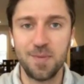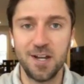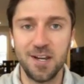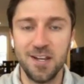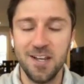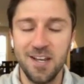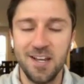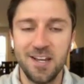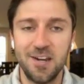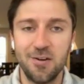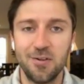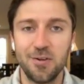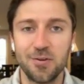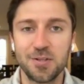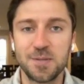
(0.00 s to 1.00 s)
but
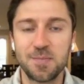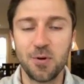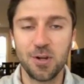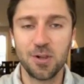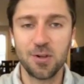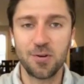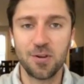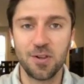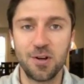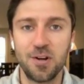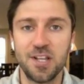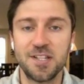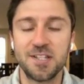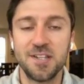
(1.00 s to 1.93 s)
a little spoiler alert, it's